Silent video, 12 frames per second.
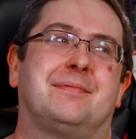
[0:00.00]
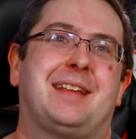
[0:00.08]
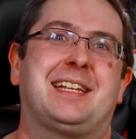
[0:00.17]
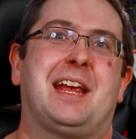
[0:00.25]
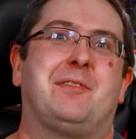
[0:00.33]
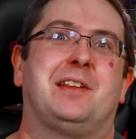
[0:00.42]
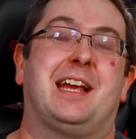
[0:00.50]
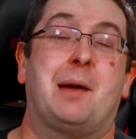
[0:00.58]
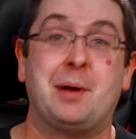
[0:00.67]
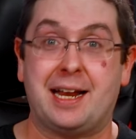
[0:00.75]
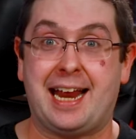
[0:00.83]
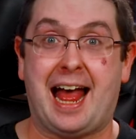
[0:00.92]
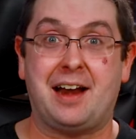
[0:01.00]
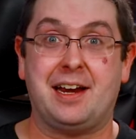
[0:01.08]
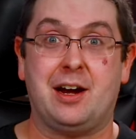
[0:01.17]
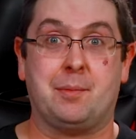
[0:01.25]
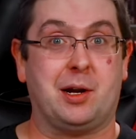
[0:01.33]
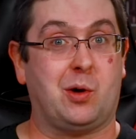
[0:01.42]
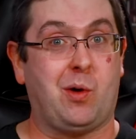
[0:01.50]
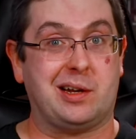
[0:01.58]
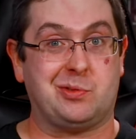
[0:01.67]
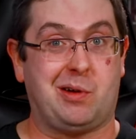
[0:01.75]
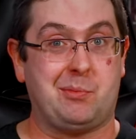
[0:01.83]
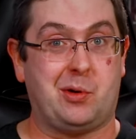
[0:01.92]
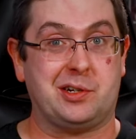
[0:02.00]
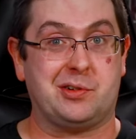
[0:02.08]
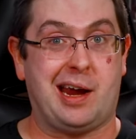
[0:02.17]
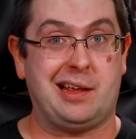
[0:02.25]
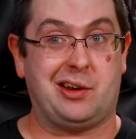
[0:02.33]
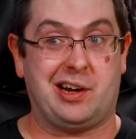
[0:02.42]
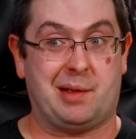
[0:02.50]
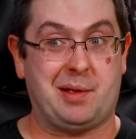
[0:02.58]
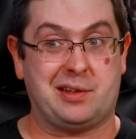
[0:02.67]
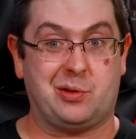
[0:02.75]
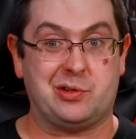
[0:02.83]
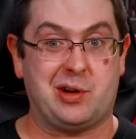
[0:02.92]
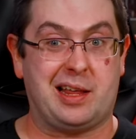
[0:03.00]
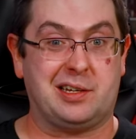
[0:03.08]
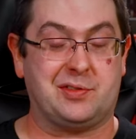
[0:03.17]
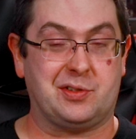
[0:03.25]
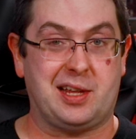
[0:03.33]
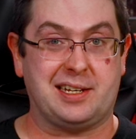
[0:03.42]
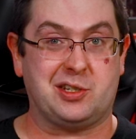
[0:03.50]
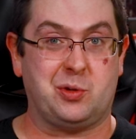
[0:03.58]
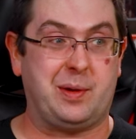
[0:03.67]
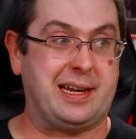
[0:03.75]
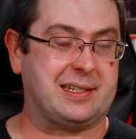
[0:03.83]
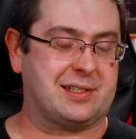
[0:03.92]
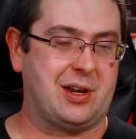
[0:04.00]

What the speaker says: That's everything. I'm going to get out of here. I'm going to go watch one more trailer, and I'm not doing trailers for like 2 weeks.